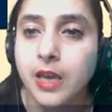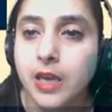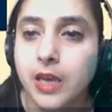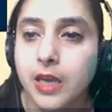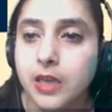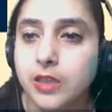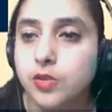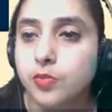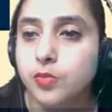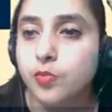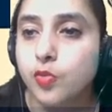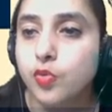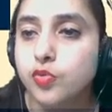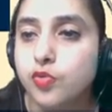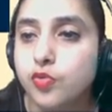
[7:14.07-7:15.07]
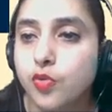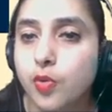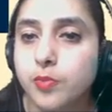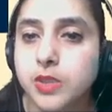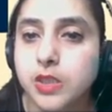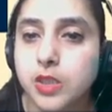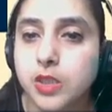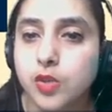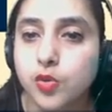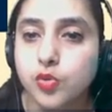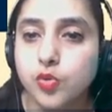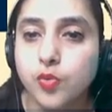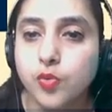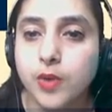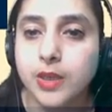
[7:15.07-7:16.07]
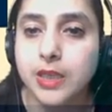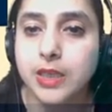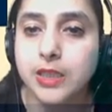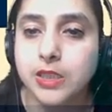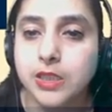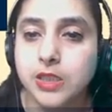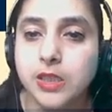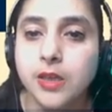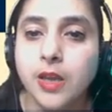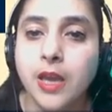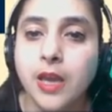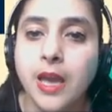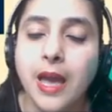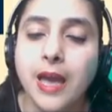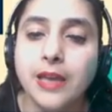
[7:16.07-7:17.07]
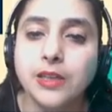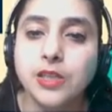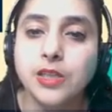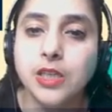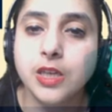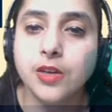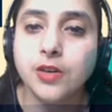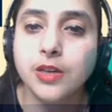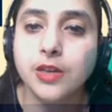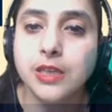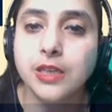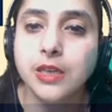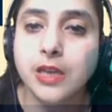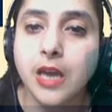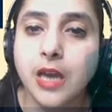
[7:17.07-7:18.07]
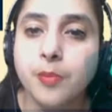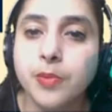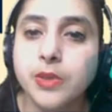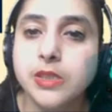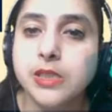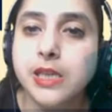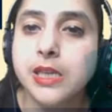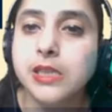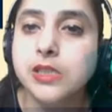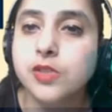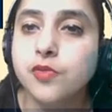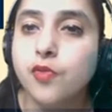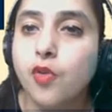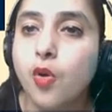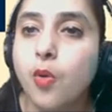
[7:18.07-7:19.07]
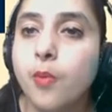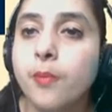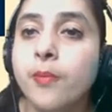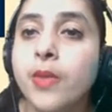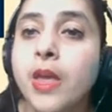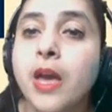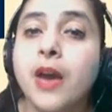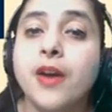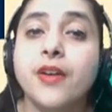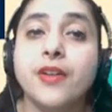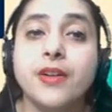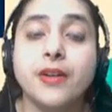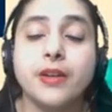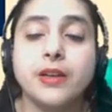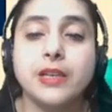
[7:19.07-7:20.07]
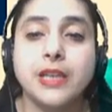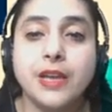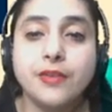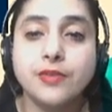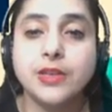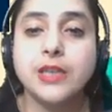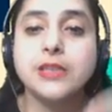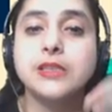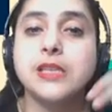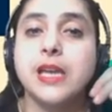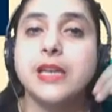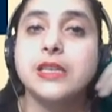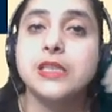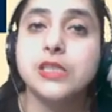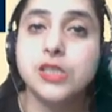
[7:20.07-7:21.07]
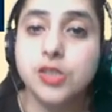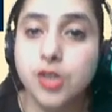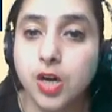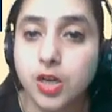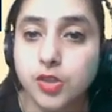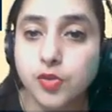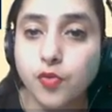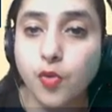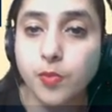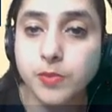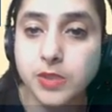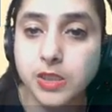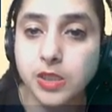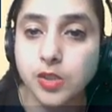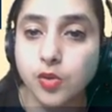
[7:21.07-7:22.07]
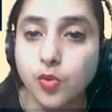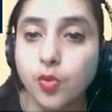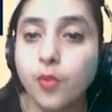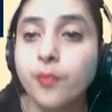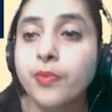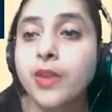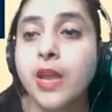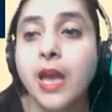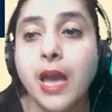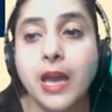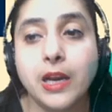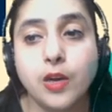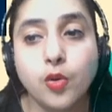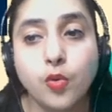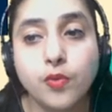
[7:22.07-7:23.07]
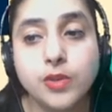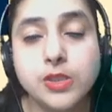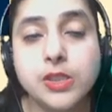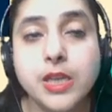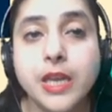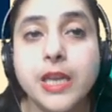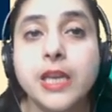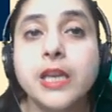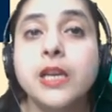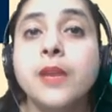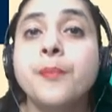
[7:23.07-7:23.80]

it moves from 0 to 180. And here upper scale from left hand side, it starts from 0, and lower scale